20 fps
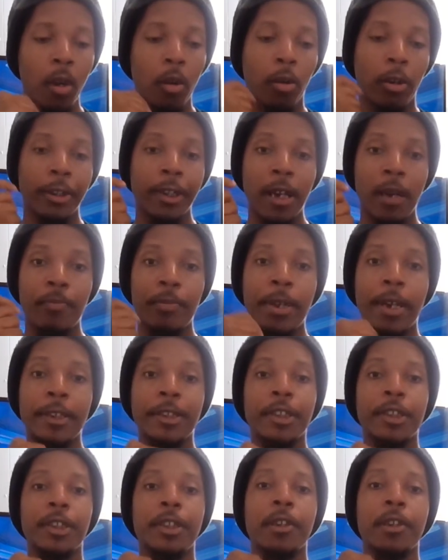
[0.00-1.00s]
On top of that,
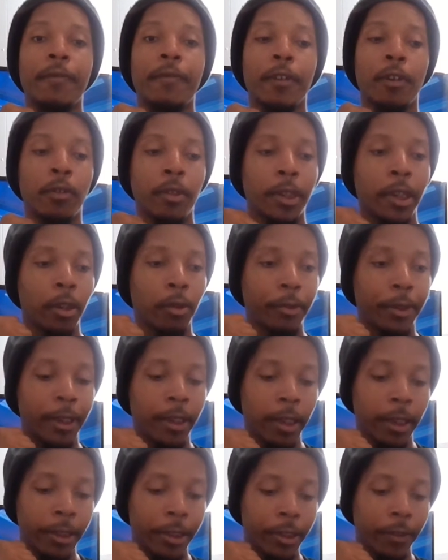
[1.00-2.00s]
she's feeling
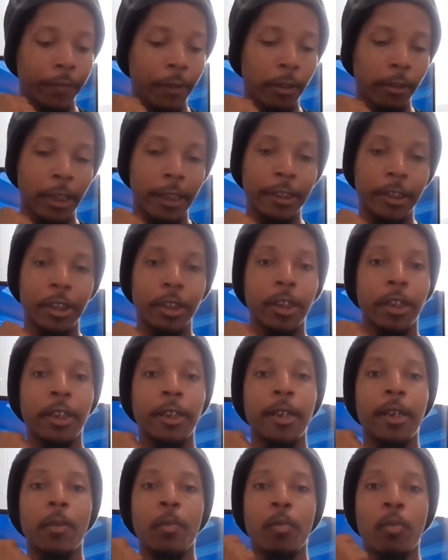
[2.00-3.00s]
guilty. She felt like she could
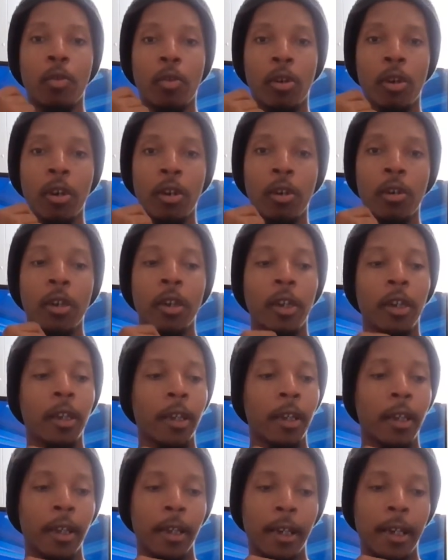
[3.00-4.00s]
have done more.
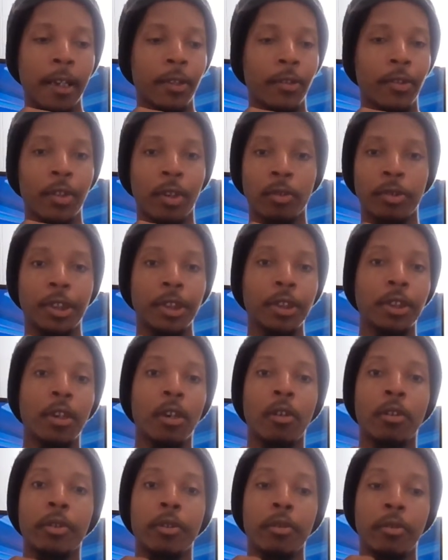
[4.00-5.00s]
And so she's
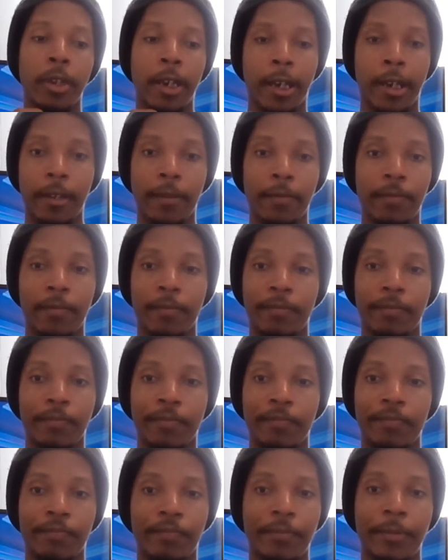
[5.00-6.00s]
going through that.
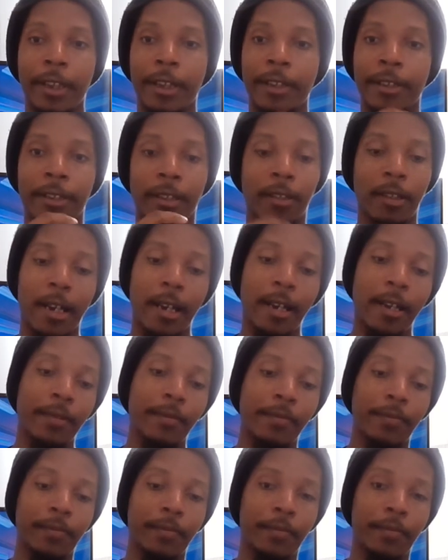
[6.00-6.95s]
It's a lot.